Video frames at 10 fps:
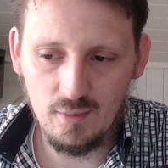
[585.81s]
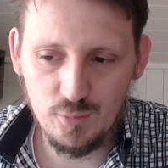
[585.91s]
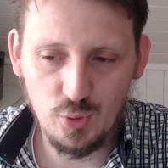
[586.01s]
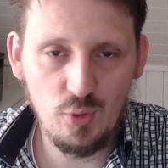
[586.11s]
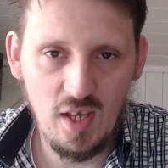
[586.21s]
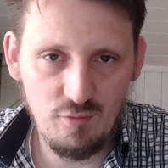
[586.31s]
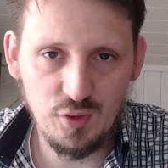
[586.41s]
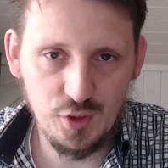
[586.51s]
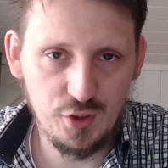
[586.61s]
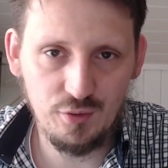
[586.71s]
So you have
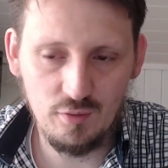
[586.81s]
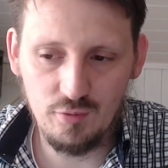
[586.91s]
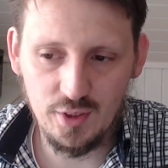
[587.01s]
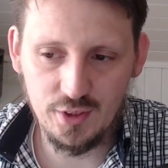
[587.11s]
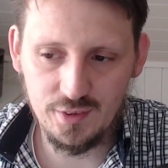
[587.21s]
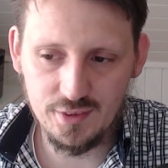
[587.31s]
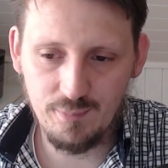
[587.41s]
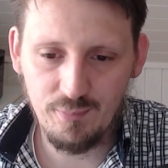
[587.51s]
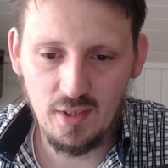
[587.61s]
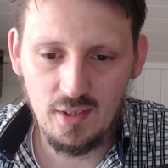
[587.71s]
additional frictions.
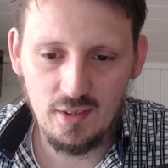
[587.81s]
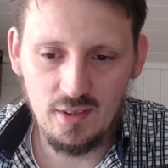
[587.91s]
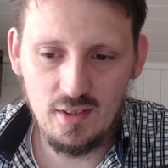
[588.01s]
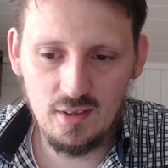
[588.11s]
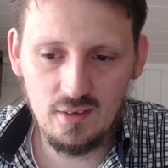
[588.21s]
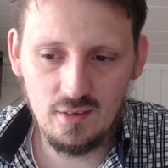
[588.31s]
Here,